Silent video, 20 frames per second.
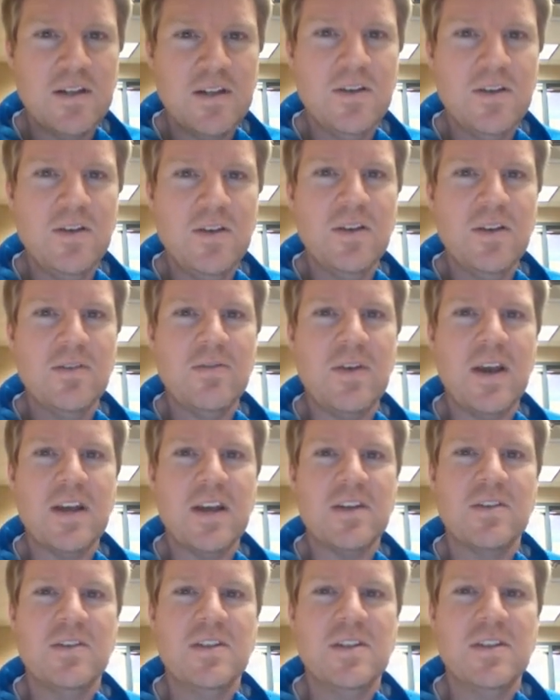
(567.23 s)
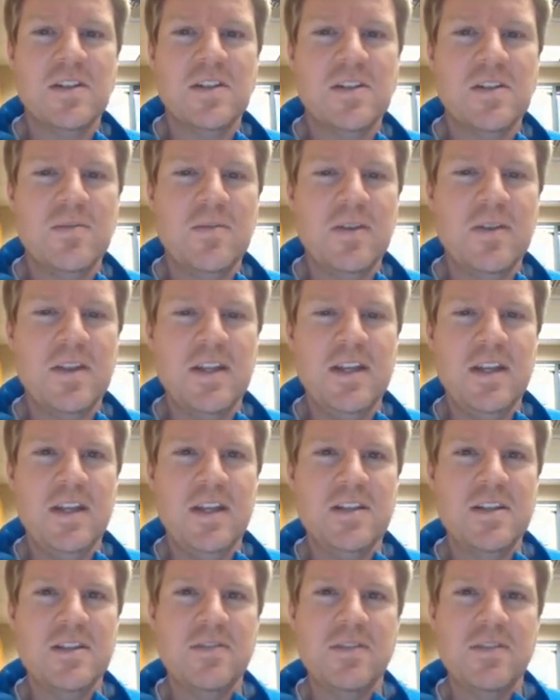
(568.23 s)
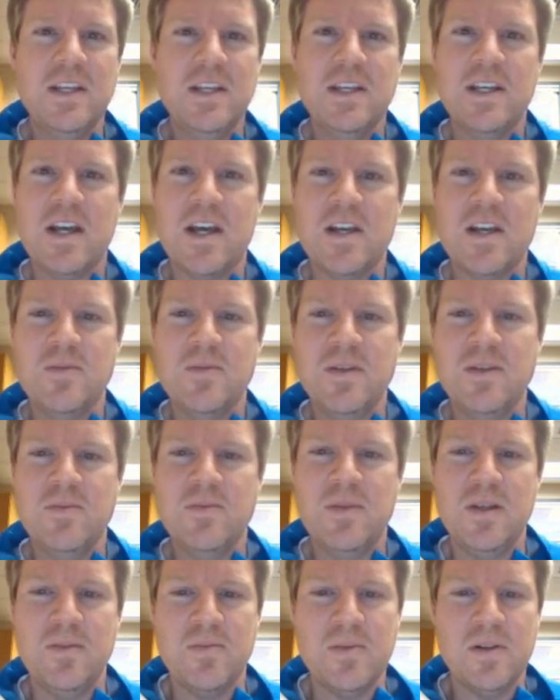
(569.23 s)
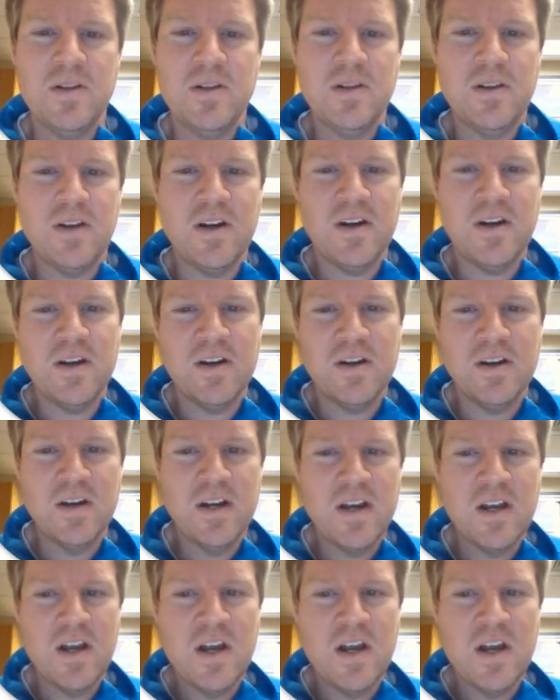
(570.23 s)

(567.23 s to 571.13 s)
Due to the factory system and the needs of the economy, people are